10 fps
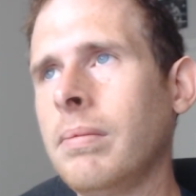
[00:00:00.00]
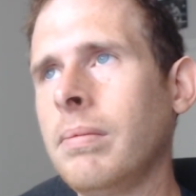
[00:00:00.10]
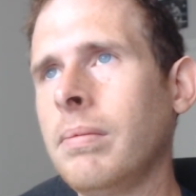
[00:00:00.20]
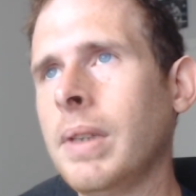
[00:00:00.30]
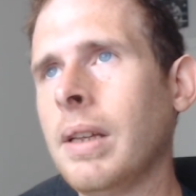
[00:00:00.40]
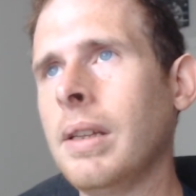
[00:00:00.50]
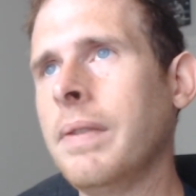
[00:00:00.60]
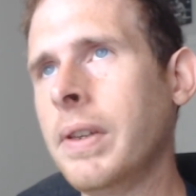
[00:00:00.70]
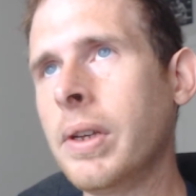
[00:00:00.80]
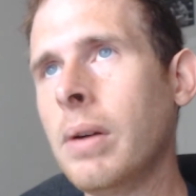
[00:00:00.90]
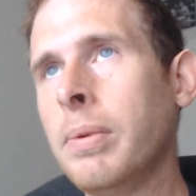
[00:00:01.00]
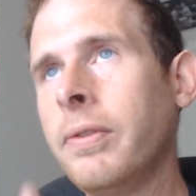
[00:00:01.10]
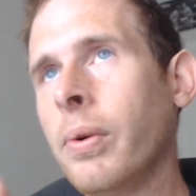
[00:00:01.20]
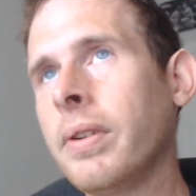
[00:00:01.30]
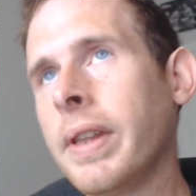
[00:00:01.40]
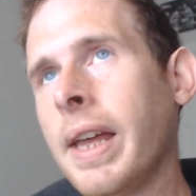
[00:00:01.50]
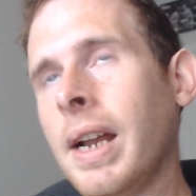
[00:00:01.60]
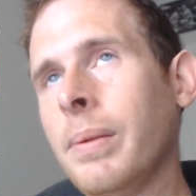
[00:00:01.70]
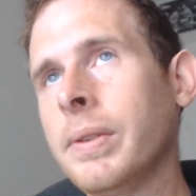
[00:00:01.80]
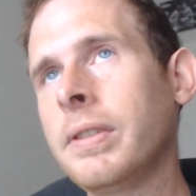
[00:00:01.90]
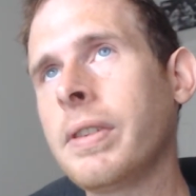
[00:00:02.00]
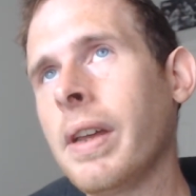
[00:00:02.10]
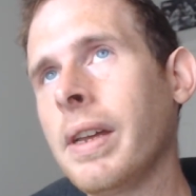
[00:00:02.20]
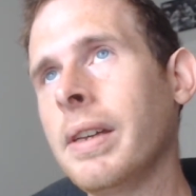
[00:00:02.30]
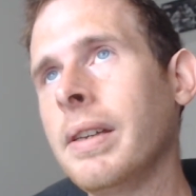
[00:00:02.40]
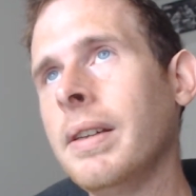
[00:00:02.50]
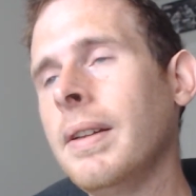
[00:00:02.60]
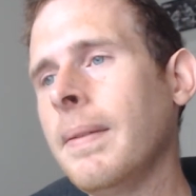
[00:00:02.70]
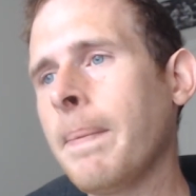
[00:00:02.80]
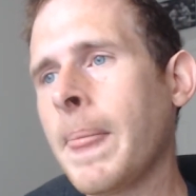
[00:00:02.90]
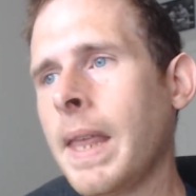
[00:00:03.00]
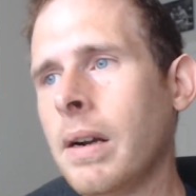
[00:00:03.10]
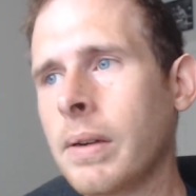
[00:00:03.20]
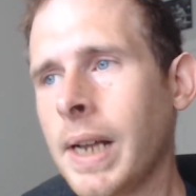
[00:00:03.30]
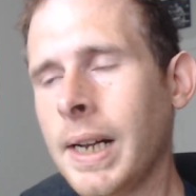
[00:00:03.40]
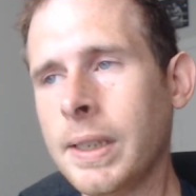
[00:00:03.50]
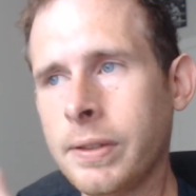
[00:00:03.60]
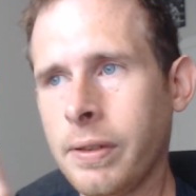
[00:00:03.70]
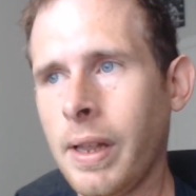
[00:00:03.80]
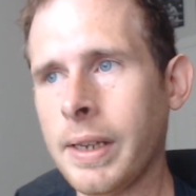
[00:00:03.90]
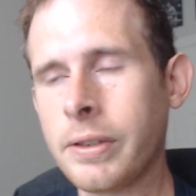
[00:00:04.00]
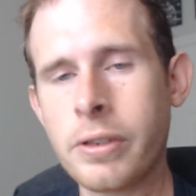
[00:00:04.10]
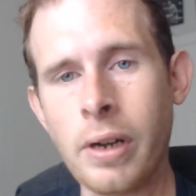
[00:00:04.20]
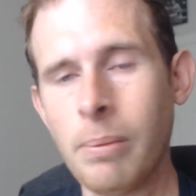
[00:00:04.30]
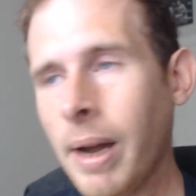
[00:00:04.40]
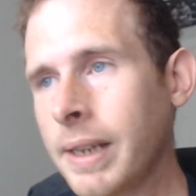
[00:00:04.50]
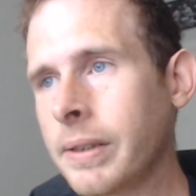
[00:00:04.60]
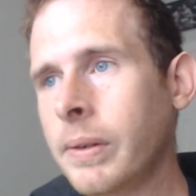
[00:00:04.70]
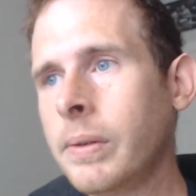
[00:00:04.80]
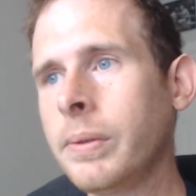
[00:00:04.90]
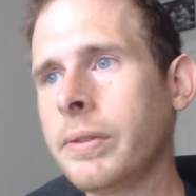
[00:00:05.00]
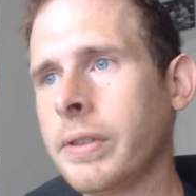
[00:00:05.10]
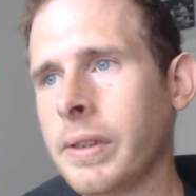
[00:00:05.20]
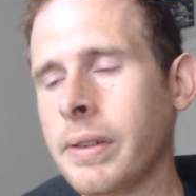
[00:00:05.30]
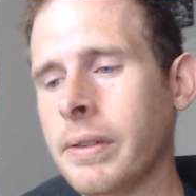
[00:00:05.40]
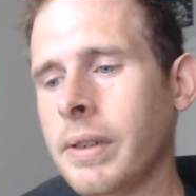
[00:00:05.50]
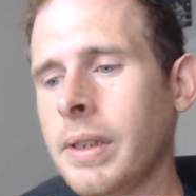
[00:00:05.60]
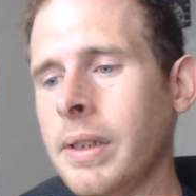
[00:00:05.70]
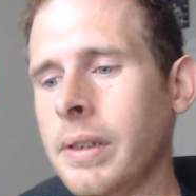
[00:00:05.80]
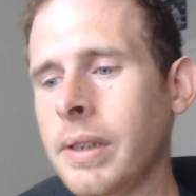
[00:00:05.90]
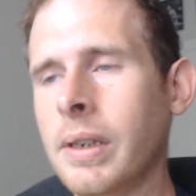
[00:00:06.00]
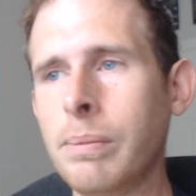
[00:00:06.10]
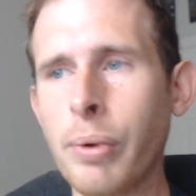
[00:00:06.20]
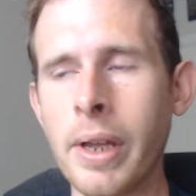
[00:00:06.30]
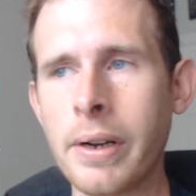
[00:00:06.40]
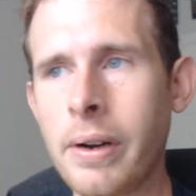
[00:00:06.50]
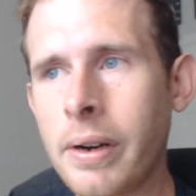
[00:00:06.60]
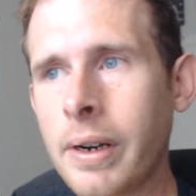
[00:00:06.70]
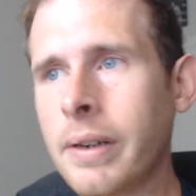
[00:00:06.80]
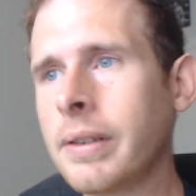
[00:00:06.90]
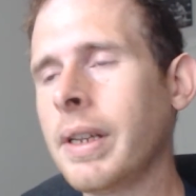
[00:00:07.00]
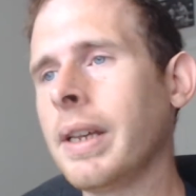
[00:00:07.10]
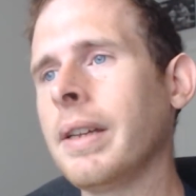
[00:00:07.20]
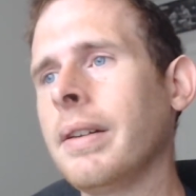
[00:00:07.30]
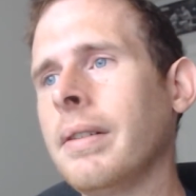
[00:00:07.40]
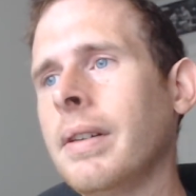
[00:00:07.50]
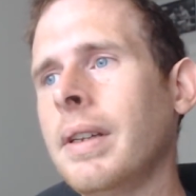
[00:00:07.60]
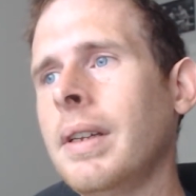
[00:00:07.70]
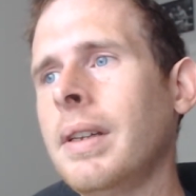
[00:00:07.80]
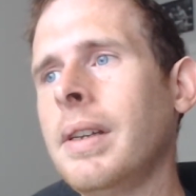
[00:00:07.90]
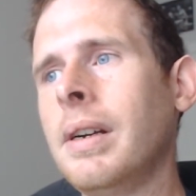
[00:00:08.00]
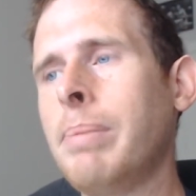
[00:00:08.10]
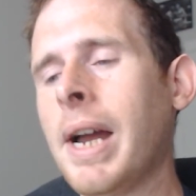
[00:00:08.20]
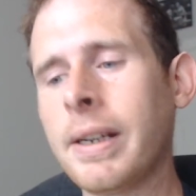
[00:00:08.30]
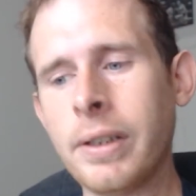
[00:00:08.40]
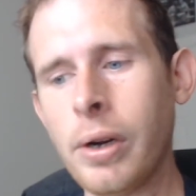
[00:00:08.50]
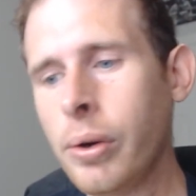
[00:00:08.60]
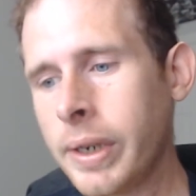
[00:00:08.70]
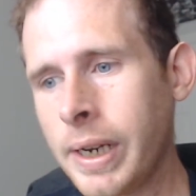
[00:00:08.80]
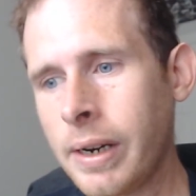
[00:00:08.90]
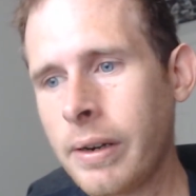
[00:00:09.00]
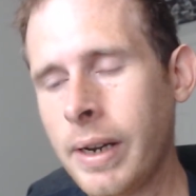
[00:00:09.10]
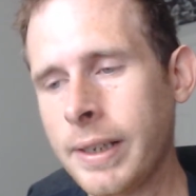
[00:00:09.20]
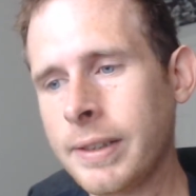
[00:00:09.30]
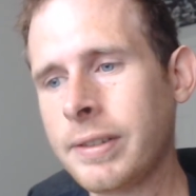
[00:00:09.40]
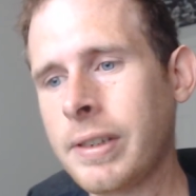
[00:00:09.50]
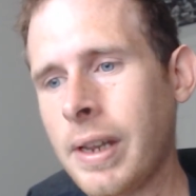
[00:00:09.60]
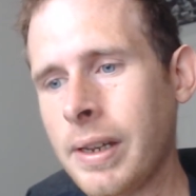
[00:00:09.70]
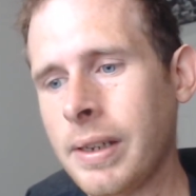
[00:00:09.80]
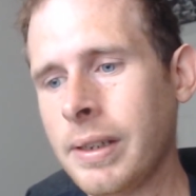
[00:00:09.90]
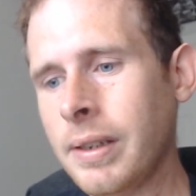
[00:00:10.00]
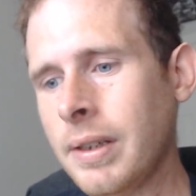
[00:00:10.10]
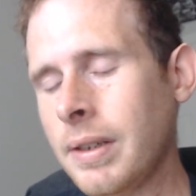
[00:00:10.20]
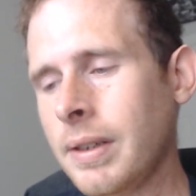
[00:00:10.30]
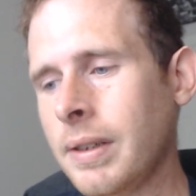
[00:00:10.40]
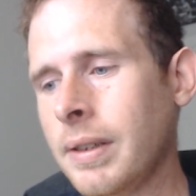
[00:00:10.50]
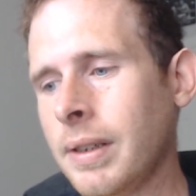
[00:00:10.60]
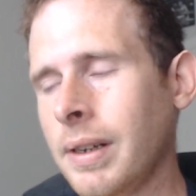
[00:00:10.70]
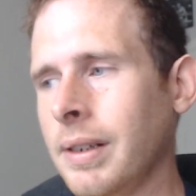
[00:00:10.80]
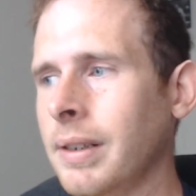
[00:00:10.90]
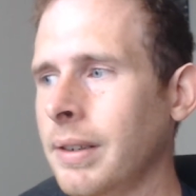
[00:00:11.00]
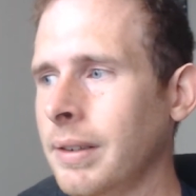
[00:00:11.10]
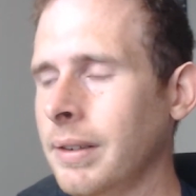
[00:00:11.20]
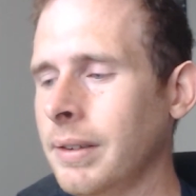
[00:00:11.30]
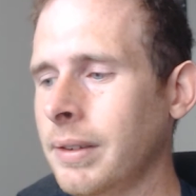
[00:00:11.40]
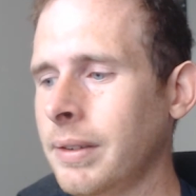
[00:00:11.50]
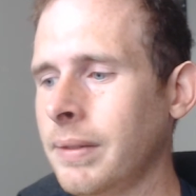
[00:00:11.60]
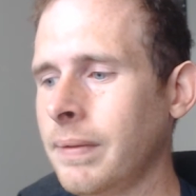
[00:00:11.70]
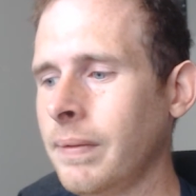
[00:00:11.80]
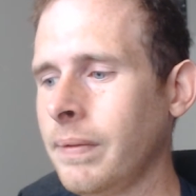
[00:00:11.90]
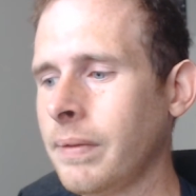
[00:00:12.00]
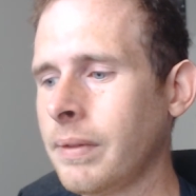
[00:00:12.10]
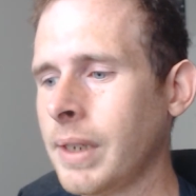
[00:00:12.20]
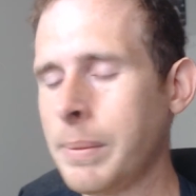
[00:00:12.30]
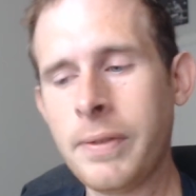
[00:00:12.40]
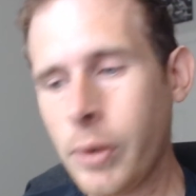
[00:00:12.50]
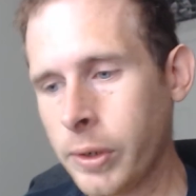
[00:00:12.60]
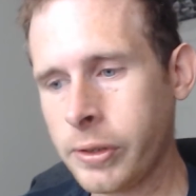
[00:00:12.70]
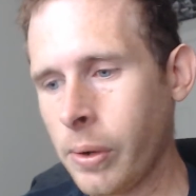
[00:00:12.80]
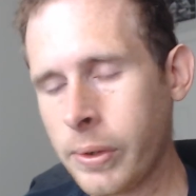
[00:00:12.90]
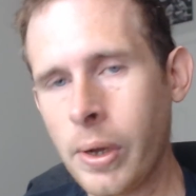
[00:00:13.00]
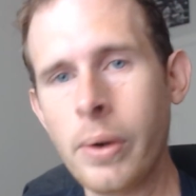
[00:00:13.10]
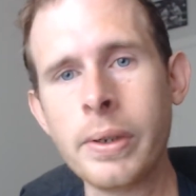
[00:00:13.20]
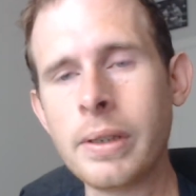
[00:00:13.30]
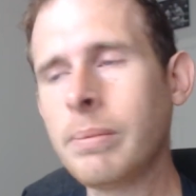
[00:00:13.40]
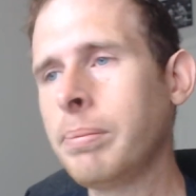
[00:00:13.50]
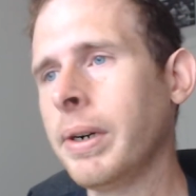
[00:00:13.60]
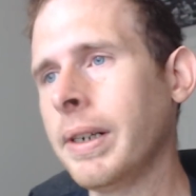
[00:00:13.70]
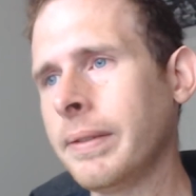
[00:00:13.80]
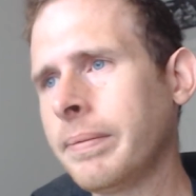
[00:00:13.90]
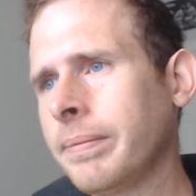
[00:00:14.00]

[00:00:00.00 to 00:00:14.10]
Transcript: if you go before that, I would say, you know, guys like Shawn Michaels and, you know, Bret Hart. And, you know, back in the Hogan era, I could say, uh, and of course Hulk Hogan, but